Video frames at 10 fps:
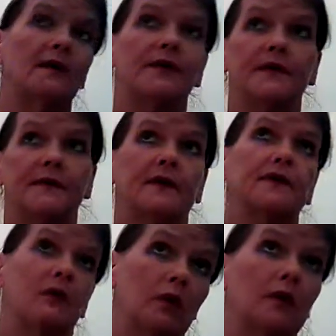If there's such
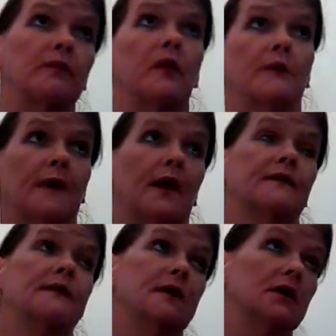a word,
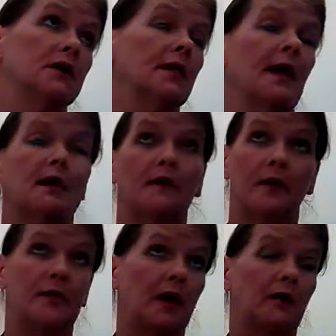professional, lack of a
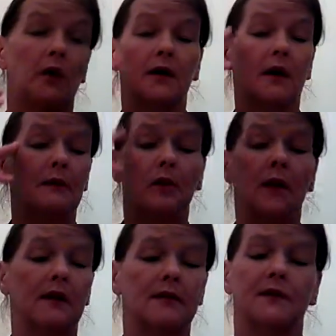better word, one
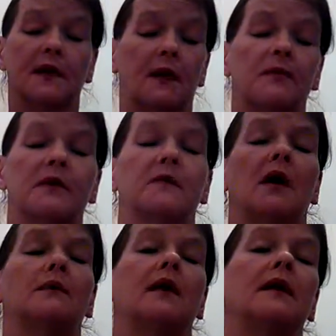doesn't come to
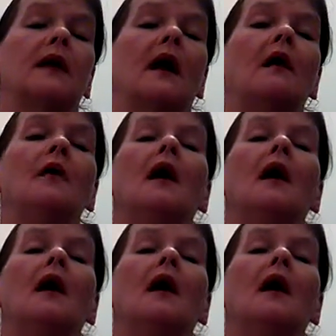mind right now.